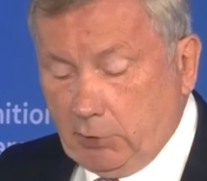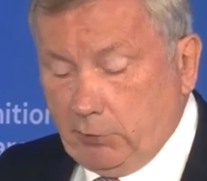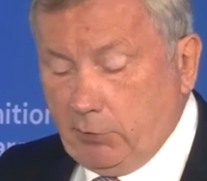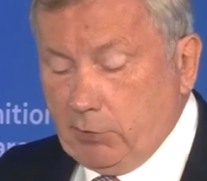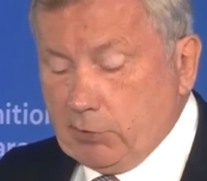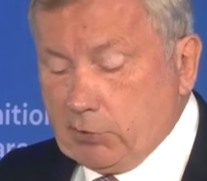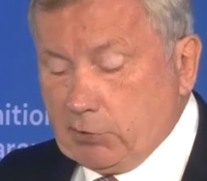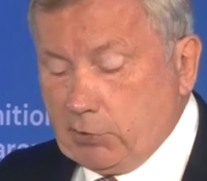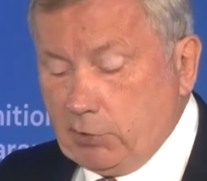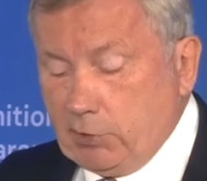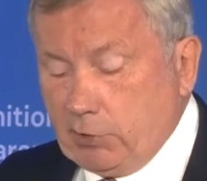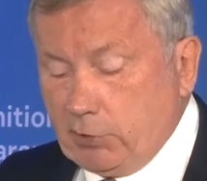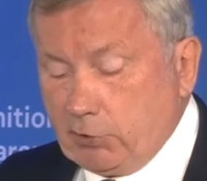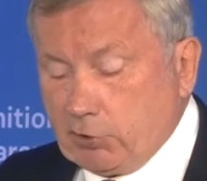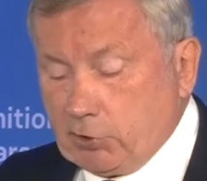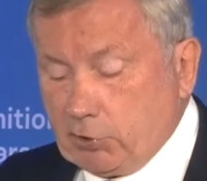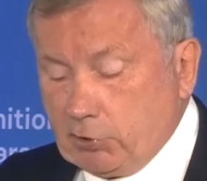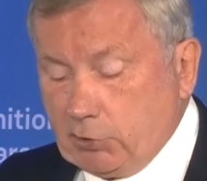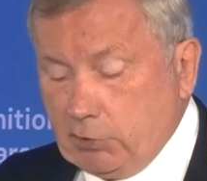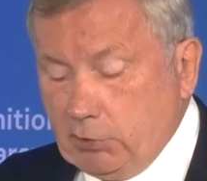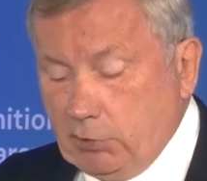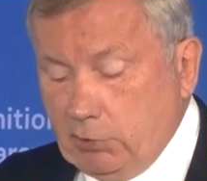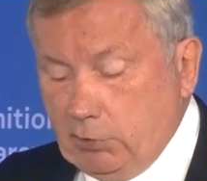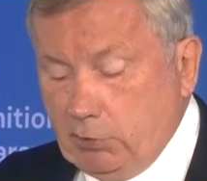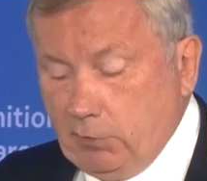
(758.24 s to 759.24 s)

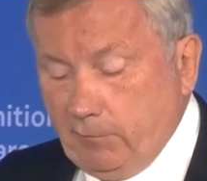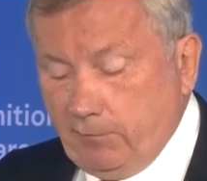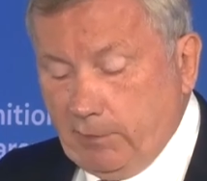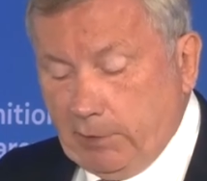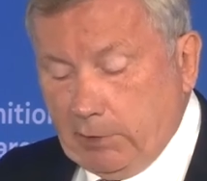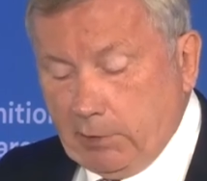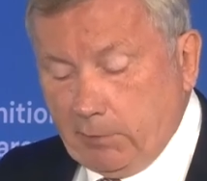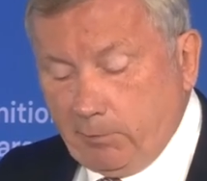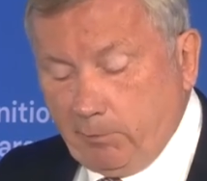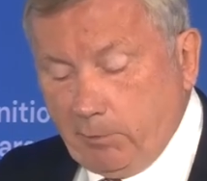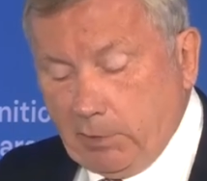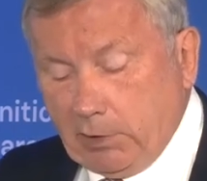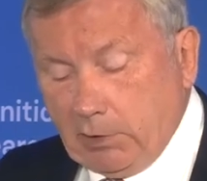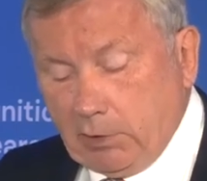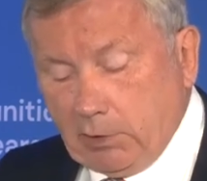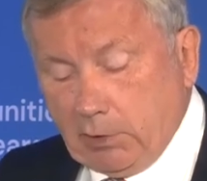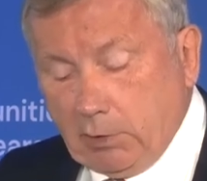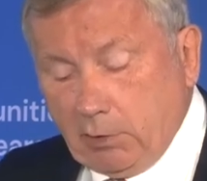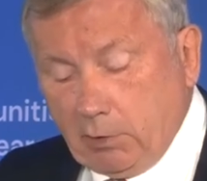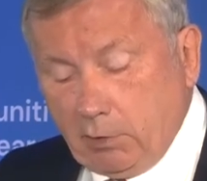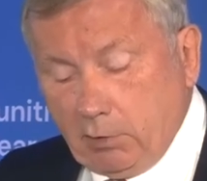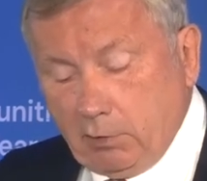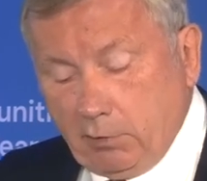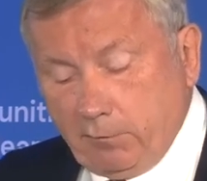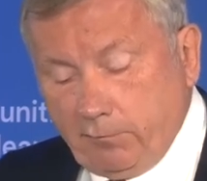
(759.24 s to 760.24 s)
Research, development
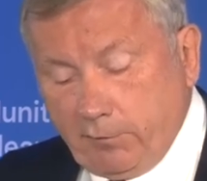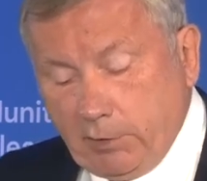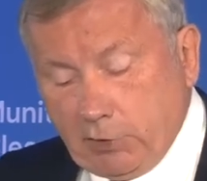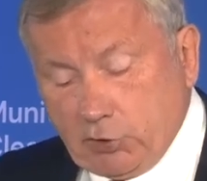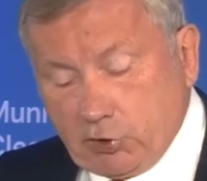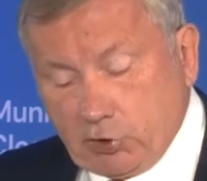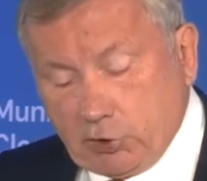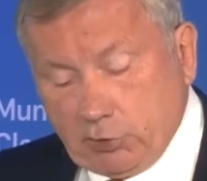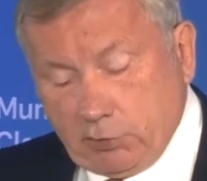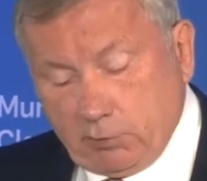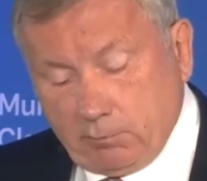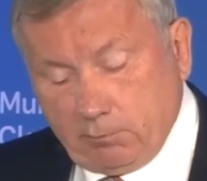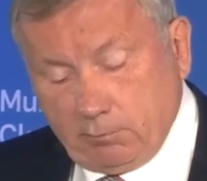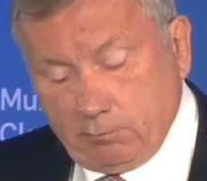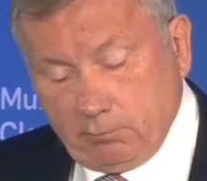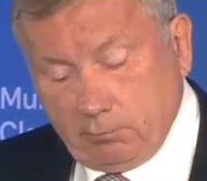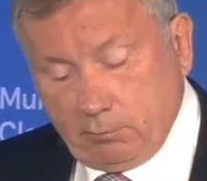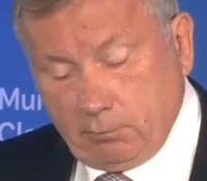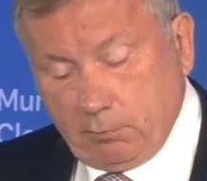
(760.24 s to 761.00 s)
and innovation,